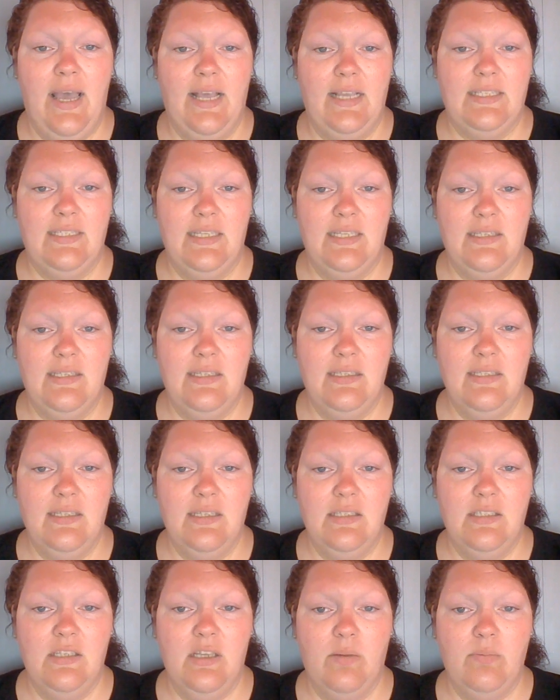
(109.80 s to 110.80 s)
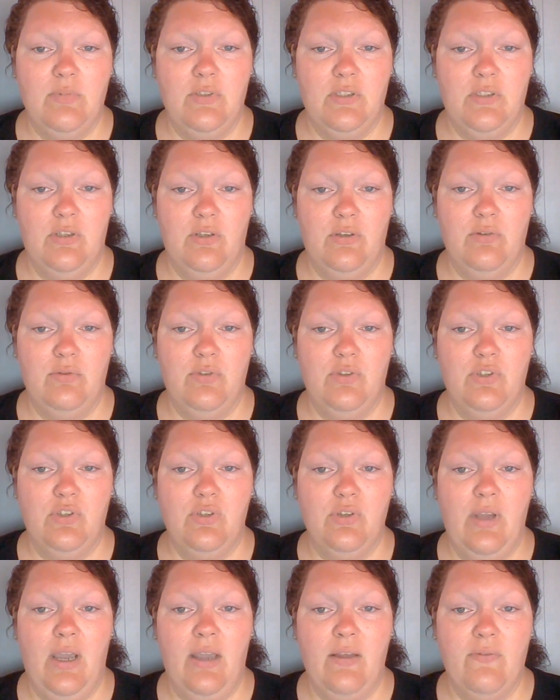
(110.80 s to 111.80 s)
Assistants and substitutes
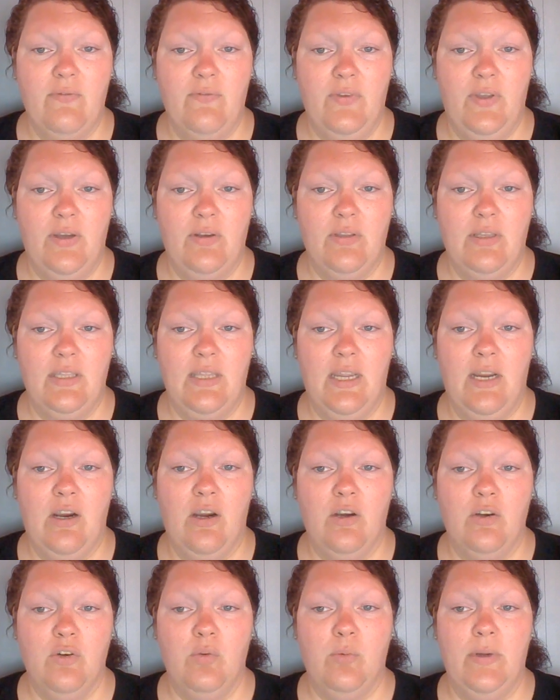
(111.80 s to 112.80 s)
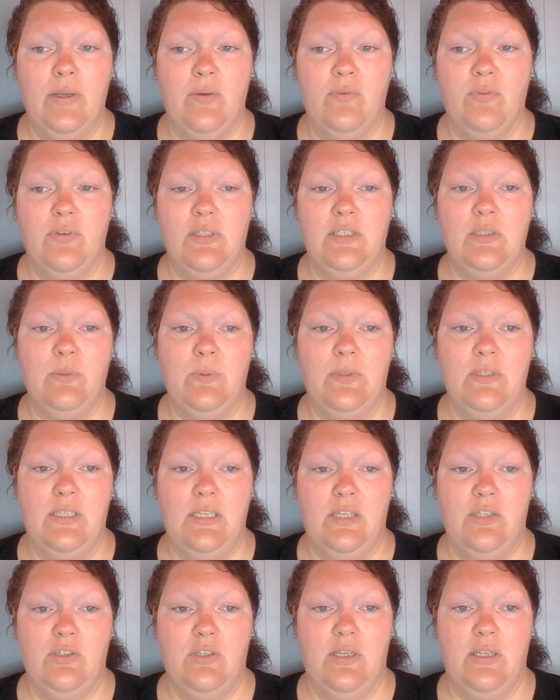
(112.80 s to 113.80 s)
do not feel that they are equipped for these
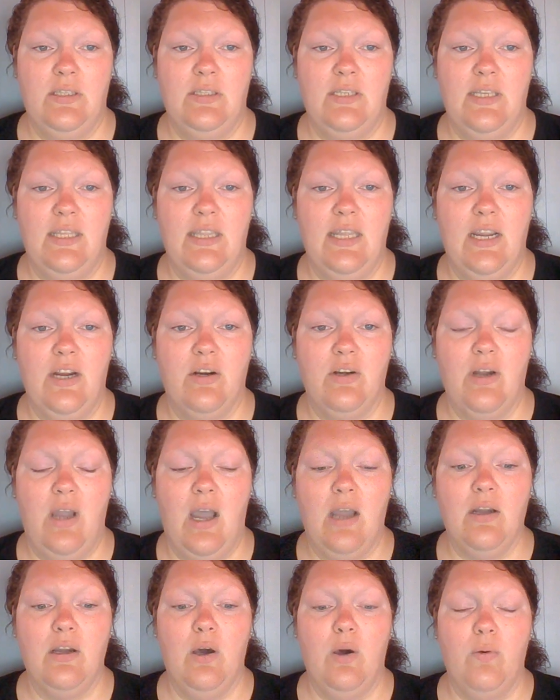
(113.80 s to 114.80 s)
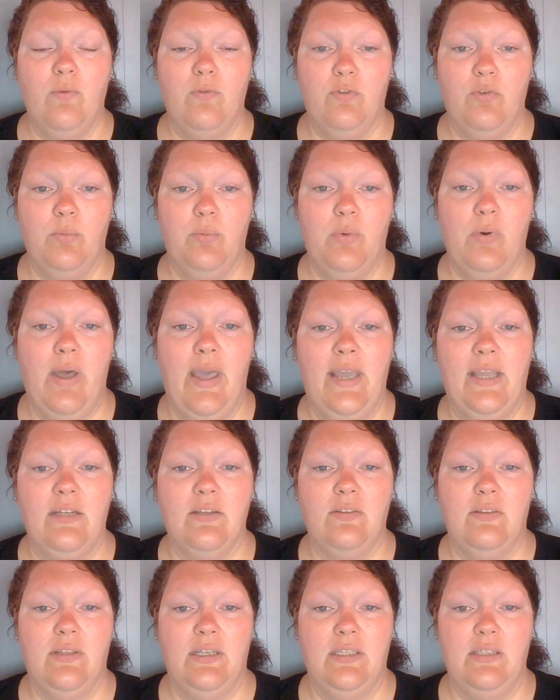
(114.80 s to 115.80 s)
positions and they are not comfortable
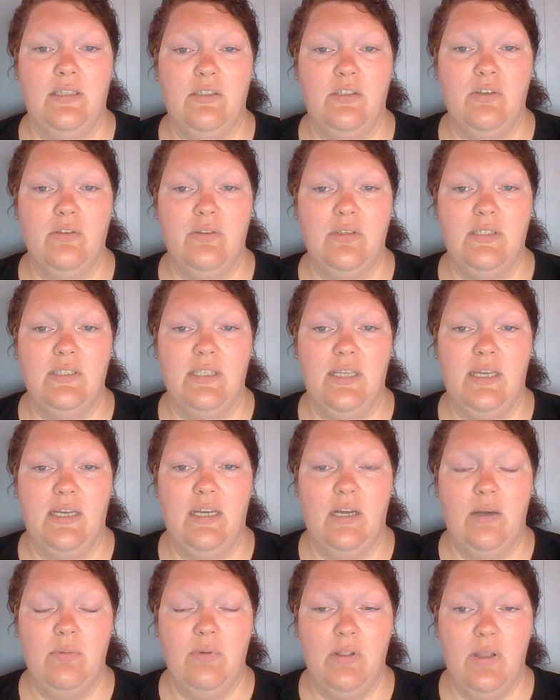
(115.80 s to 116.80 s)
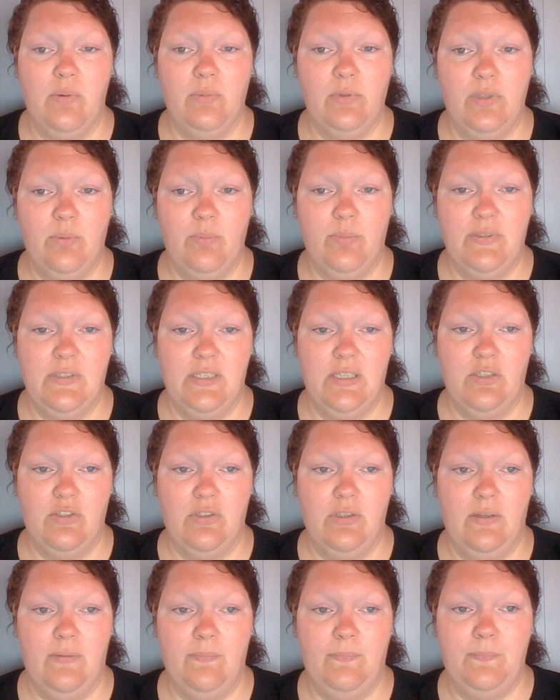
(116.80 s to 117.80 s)
handling the duties that come along with the
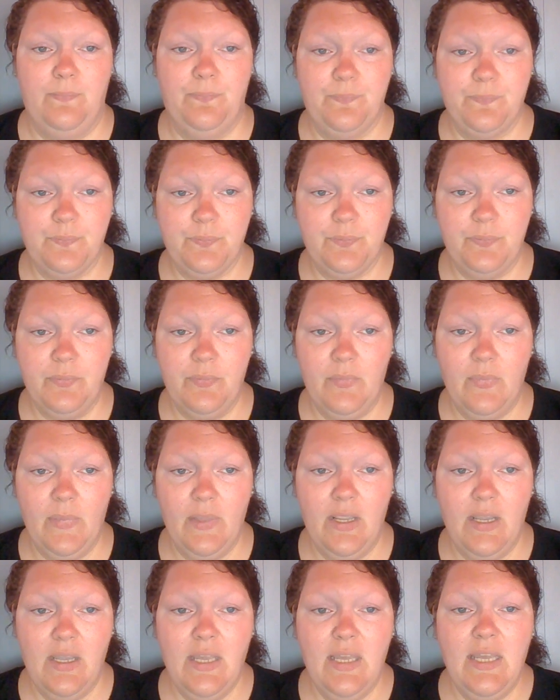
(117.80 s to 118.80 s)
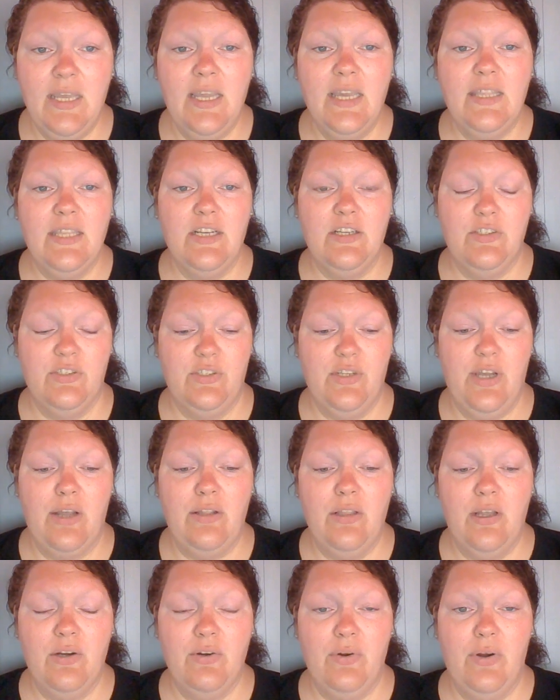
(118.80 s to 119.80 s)
position. There is no
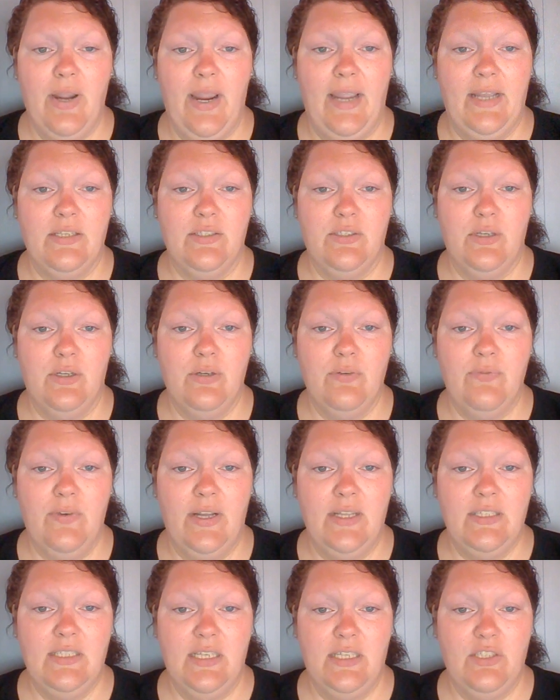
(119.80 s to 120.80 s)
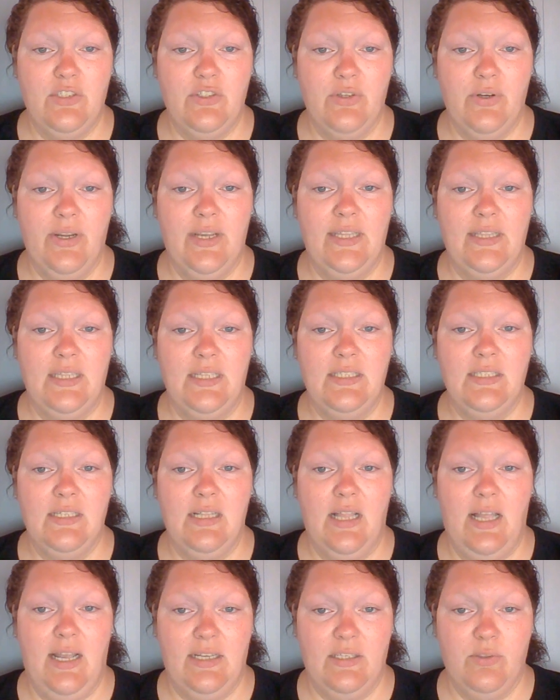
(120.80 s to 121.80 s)
longer a certified teacher in these
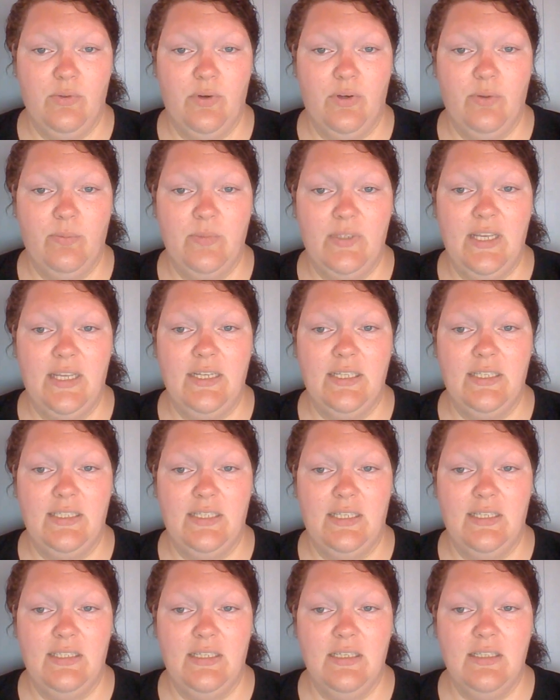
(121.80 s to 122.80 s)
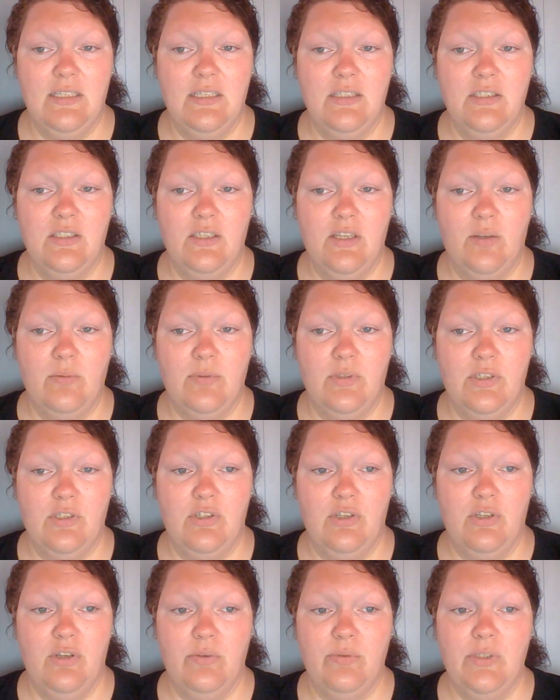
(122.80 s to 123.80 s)
classrooms, and assistants and
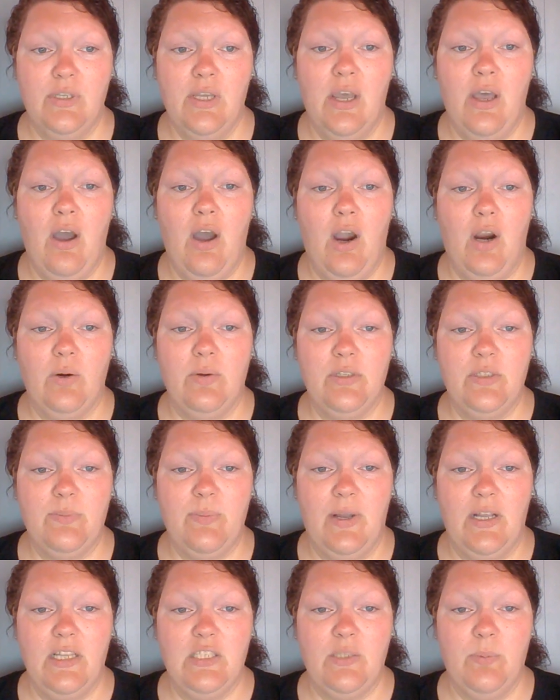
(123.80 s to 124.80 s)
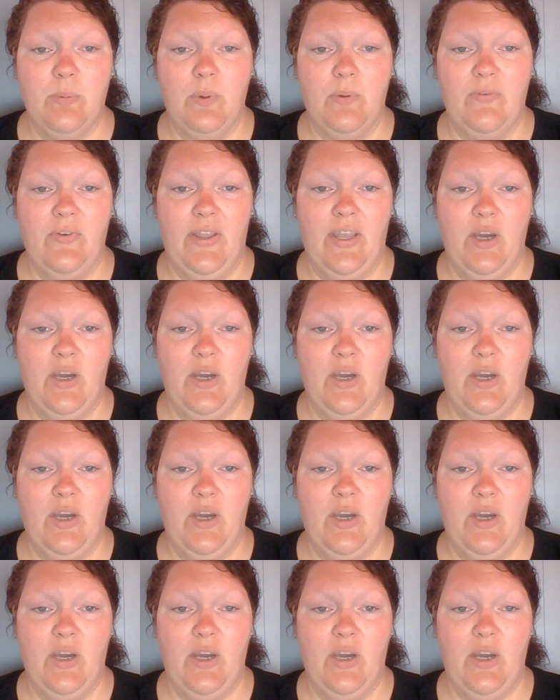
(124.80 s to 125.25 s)
substitutes are responsible for